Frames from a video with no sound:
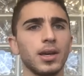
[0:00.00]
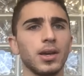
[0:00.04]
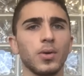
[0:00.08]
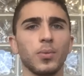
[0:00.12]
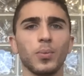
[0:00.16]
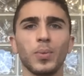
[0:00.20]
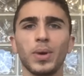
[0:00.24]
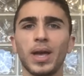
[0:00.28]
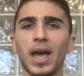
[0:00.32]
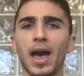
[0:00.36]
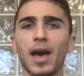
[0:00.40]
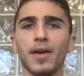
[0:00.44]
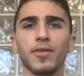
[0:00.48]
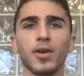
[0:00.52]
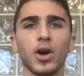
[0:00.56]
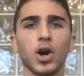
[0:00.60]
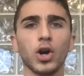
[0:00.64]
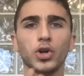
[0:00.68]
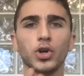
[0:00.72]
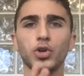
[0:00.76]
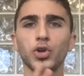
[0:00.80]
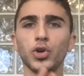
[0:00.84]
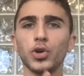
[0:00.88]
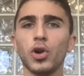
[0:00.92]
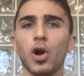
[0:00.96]
We have a
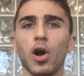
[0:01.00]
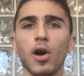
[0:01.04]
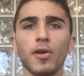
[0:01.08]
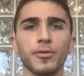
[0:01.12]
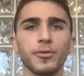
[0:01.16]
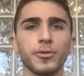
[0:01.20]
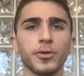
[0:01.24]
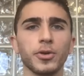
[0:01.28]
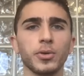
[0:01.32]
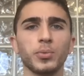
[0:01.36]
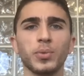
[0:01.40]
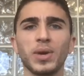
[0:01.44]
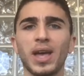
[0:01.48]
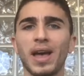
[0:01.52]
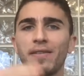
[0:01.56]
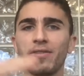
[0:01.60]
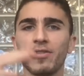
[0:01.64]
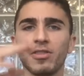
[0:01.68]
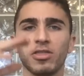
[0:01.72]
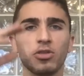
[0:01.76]
good offer, and we have